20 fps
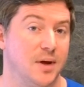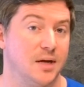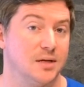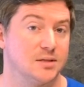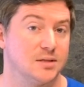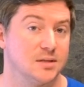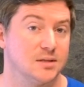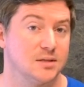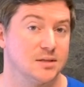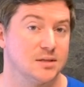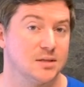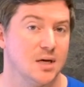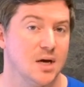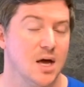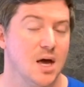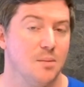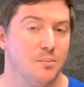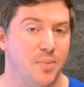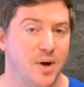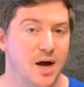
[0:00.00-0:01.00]
patients.
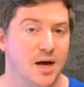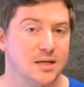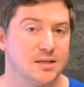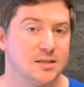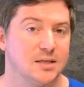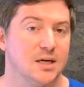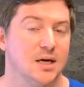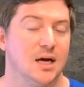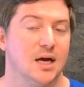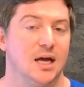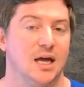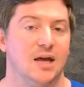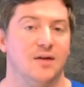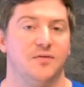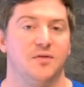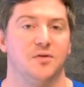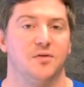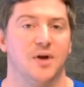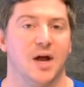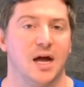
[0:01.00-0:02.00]
But
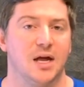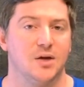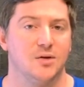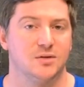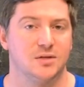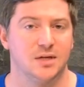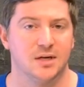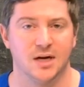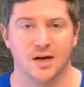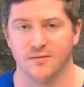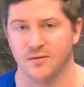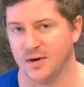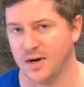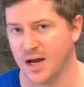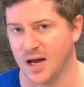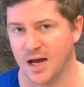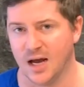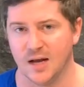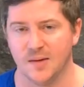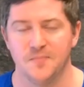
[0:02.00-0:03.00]
if you're not using it every
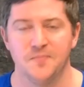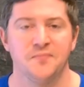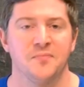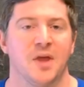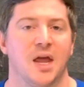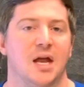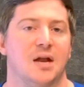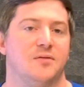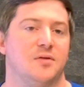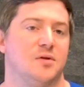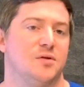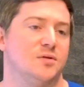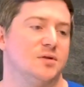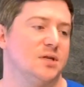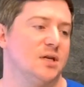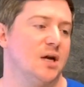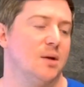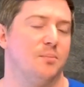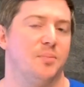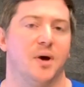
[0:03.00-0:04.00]
day, and if you're
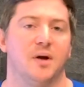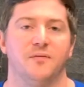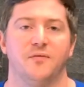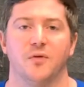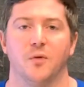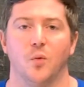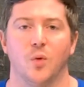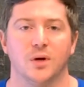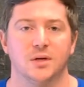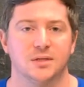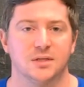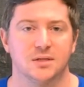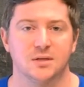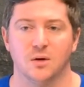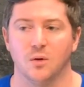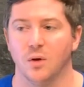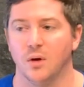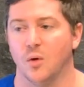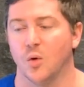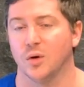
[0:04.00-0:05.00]
using it but for
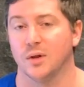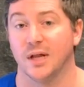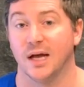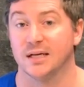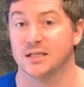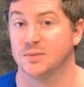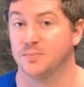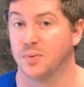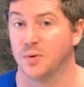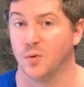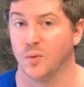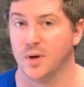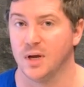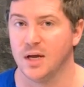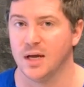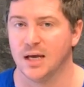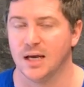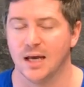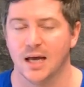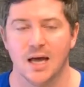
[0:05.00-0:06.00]
once or less per
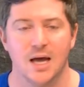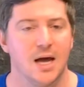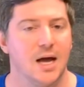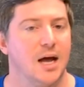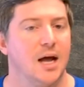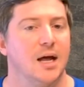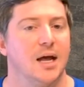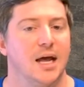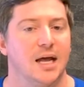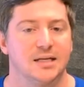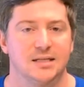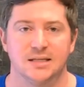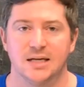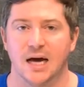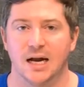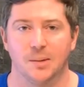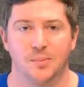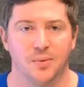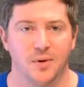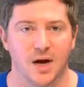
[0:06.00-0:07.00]
week, it's
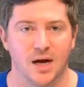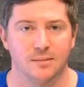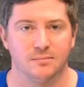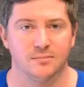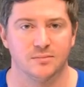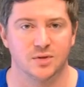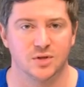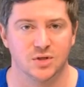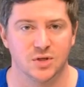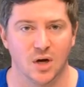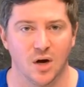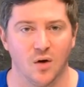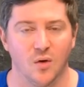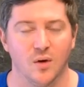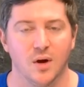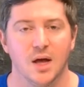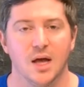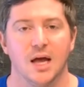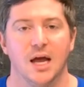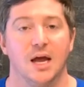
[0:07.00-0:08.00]
not a problem.
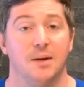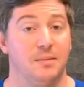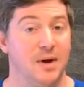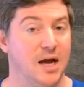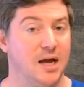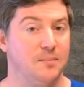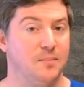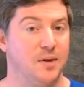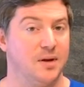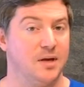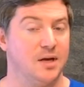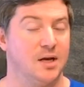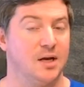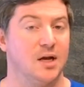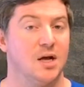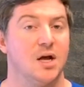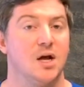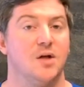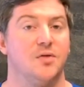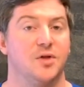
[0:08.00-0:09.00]
So, in my
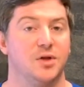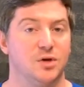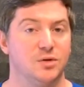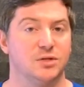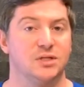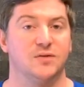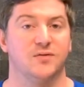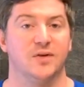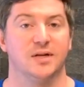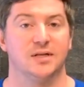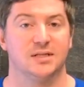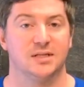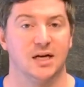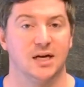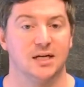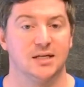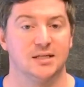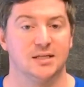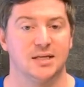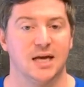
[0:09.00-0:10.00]
opinion, the use of N
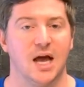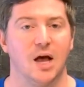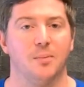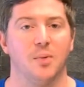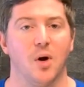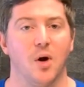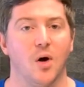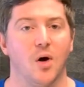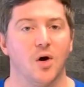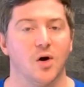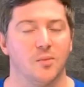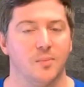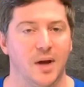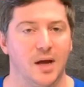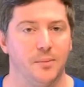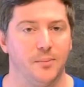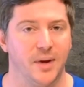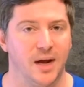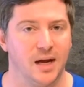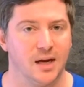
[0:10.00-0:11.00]
SAIDs to help
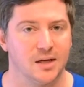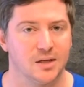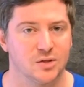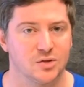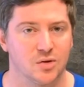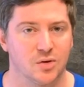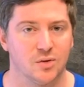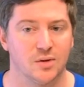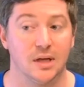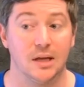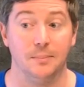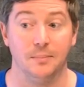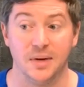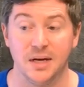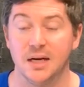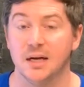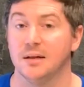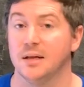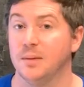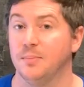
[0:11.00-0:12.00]
augment pain control
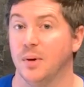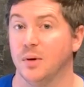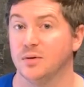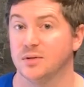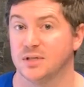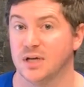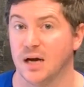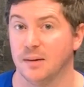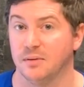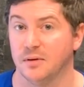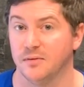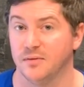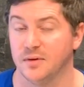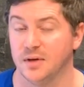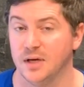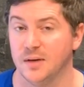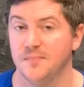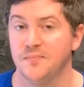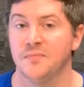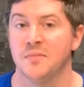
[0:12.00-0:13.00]
immediately
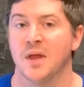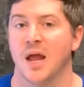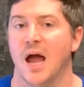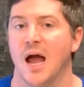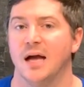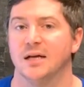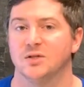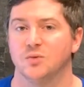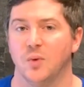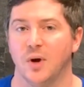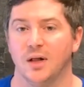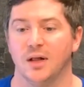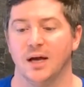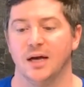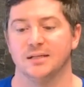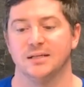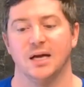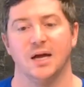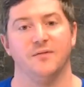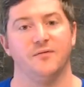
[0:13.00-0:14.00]
postoperatively, as well
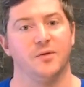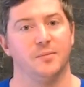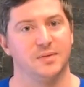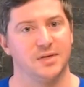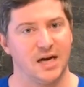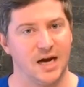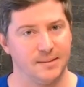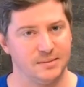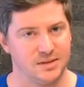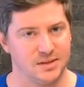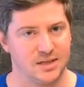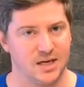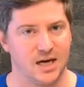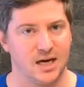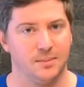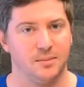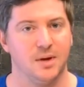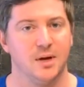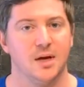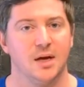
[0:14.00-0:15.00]
as from time to
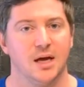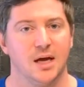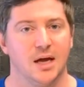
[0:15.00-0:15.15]
time